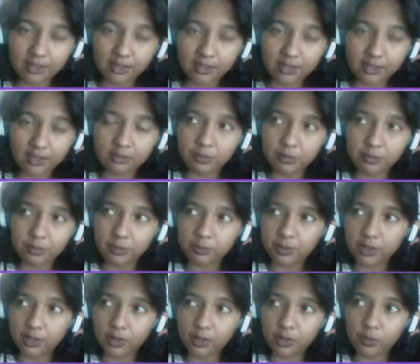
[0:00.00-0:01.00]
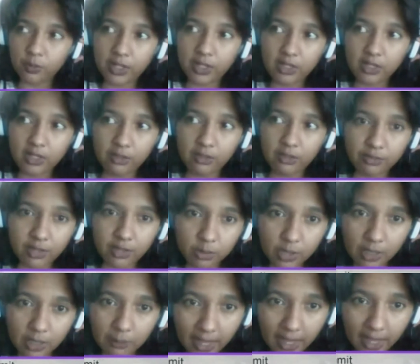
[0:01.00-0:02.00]
people are waiting for them to come
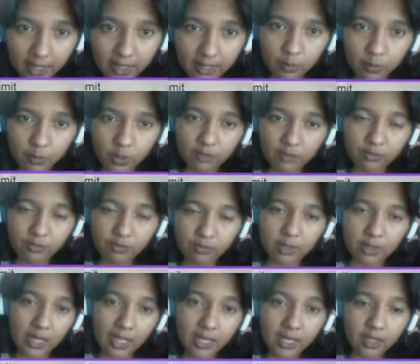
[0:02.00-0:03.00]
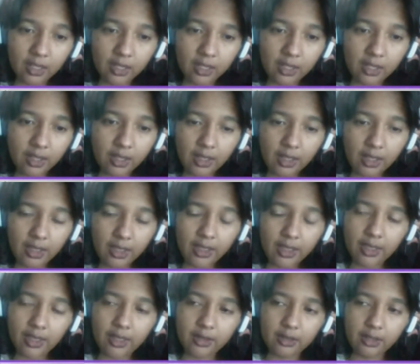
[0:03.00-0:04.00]
back and waiting for them to land.
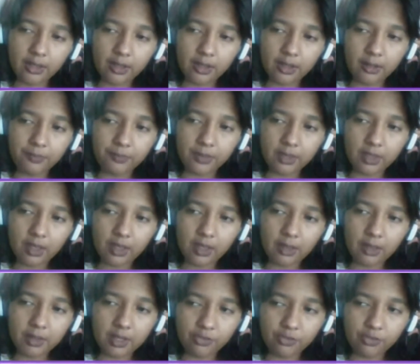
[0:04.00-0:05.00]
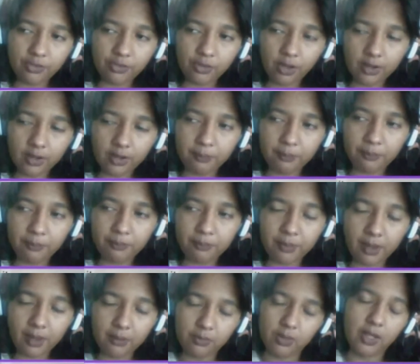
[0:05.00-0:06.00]
And I mean, it's not
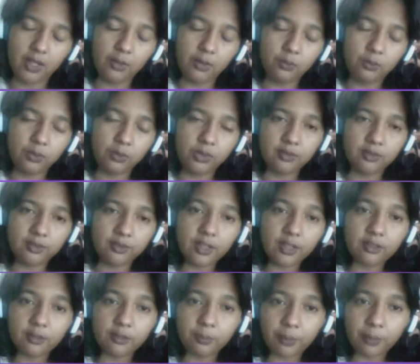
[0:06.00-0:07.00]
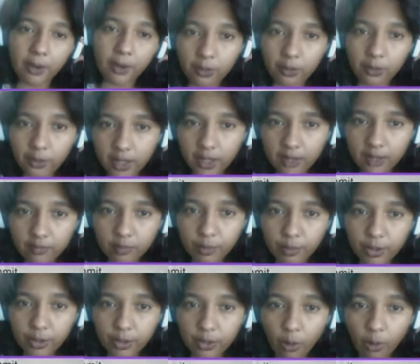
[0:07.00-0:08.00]
well, I wouldn't say it's a paranoia
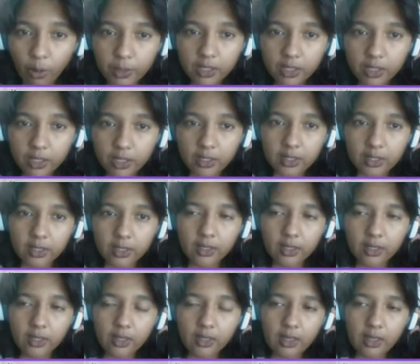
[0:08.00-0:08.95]
level predominantly,